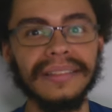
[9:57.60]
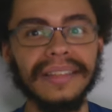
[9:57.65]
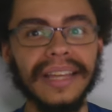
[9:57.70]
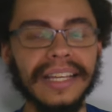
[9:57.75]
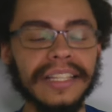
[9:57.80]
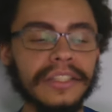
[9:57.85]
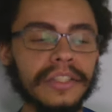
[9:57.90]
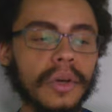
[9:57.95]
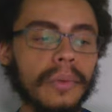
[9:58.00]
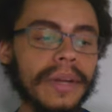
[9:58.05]

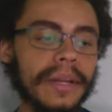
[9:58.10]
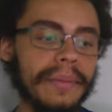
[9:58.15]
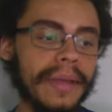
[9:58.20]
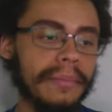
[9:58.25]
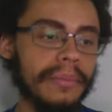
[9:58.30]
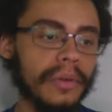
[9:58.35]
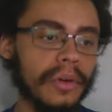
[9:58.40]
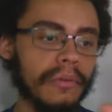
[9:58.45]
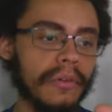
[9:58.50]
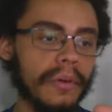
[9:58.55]
like, so many
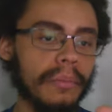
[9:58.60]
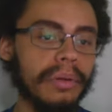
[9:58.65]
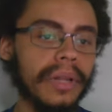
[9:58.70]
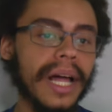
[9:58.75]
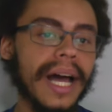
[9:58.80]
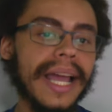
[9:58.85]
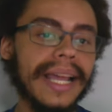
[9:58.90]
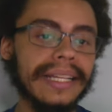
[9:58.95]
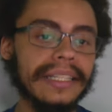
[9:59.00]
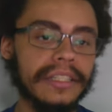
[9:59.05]
people are
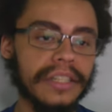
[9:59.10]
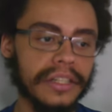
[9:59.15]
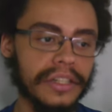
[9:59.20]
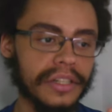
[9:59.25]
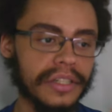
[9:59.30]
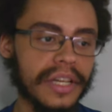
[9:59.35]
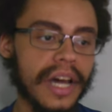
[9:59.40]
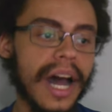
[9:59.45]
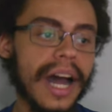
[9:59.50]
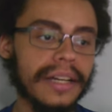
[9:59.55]
replying in such
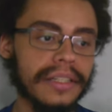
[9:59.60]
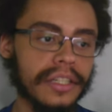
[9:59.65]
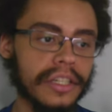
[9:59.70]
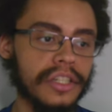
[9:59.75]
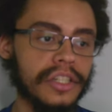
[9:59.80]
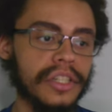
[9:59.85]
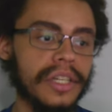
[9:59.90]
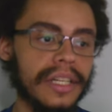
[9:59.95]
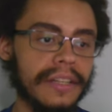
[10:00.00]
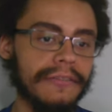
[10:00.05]
a toxic,
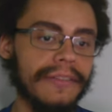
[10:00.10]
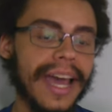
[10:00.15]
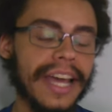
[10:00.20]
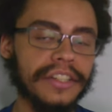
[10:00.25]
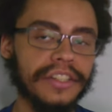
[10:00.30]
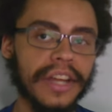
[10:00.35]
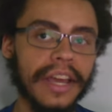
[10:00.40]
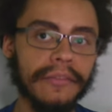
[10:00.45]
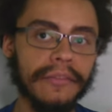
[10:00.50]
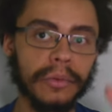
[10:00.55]
shitty
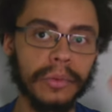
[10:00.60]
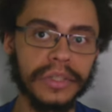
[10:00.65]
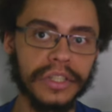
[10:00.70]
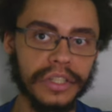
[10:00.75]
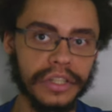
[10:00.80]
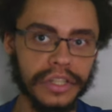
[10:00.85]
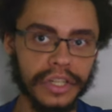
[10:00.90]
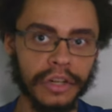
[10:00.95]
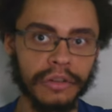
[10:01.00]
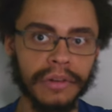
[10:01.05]
fashion. Everyone's
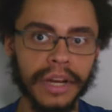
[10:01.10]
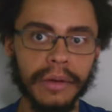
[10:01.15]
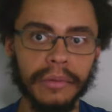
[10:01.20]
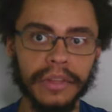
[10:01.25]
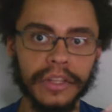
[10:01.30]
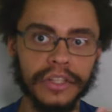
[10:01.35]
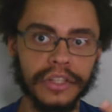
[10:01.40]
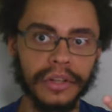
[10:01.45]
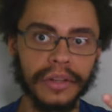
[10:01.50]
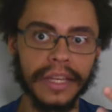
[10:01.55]
just agreeing
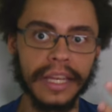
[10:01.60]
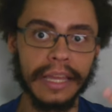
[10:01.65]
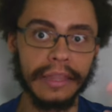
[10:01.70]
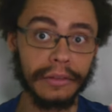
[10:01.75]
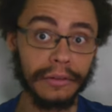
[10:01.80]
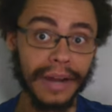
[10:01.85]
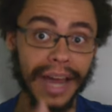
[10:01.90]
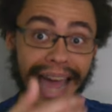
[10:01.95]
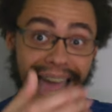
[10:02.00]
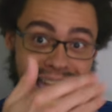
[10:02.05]
with each other.
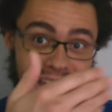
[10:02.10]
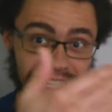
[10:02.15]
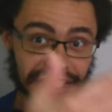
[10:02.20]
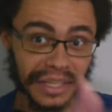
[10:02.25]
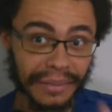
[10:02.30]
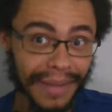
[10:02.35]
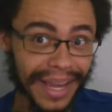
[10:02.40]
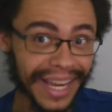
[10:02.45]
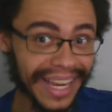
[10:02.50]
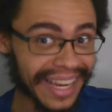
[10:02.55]
They're not
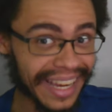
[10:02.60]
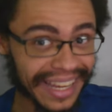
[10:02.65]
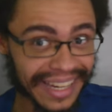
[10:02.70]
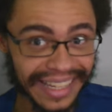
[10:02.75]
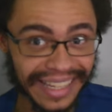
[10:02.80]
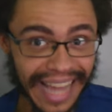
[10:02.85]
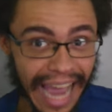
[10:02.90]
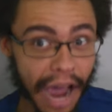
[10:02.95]
actually making any